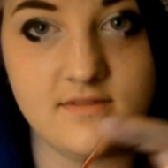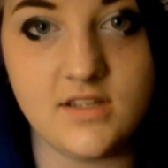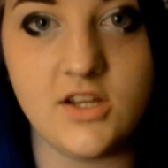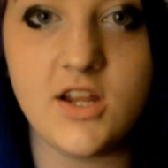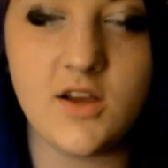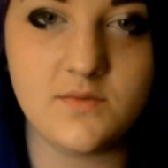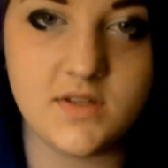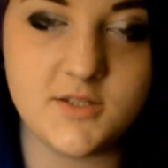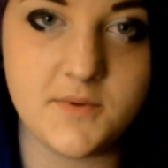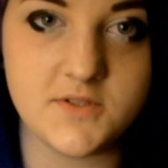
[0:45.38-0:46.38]
You're not
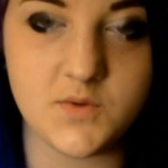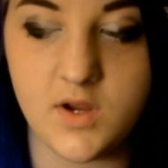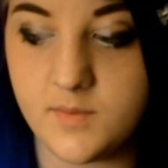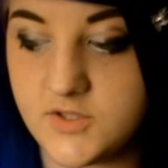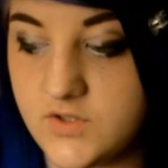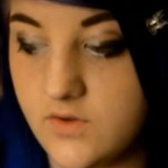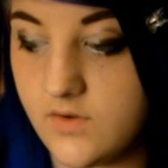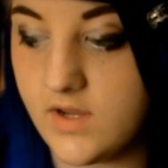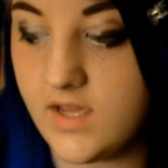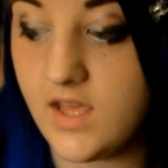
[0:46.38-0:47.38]
really supposed to wear them as
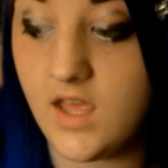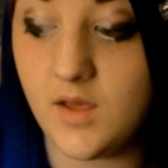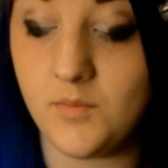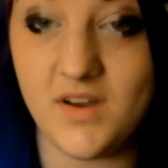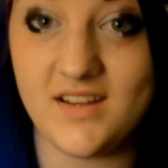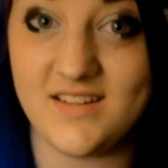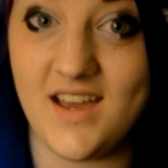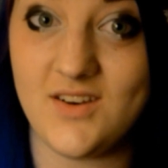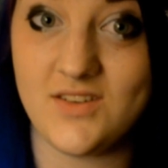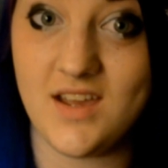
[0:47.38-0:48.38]
jewelry, but
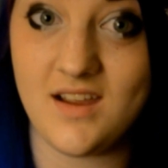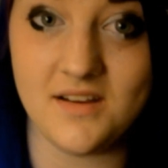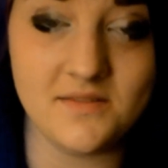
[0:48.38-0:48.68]
I don't care.